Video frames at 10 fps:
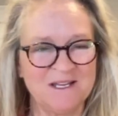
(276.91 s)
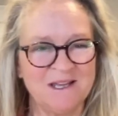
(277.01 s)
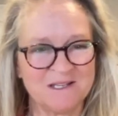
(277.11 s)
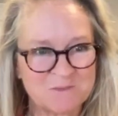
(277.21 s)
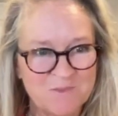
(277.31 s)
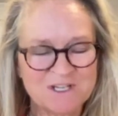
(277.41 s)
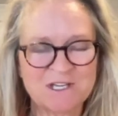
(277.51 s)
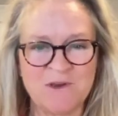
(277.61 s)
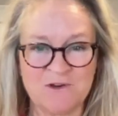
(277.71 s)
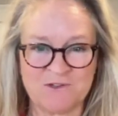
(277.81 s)

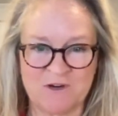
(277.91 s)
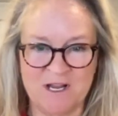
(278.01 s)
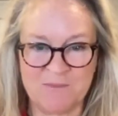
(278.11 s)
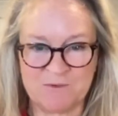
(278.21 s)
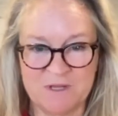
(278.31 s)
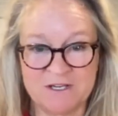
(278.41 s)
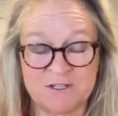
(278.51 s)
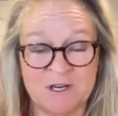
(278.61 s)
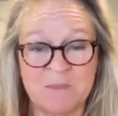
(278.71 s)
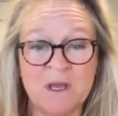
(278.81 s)
especially when you're starting up the
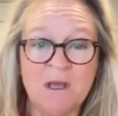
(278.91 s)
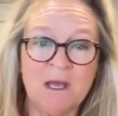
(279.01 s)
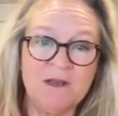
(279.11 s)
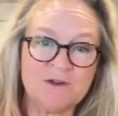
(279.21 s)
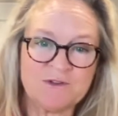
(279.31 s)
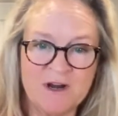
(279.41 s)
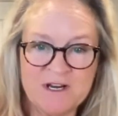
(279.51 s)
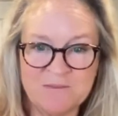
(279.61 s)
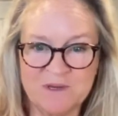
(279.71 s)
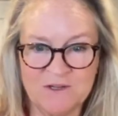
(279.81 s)
relationship and you're
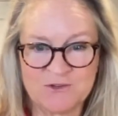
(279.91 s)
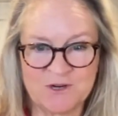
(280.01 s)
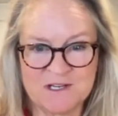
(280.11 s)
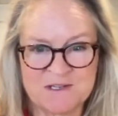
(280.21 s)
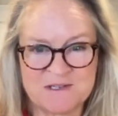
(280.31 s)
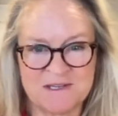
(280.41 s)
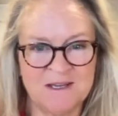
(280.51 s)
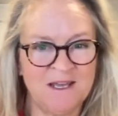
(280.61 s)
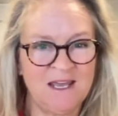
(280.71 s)
starting to build trust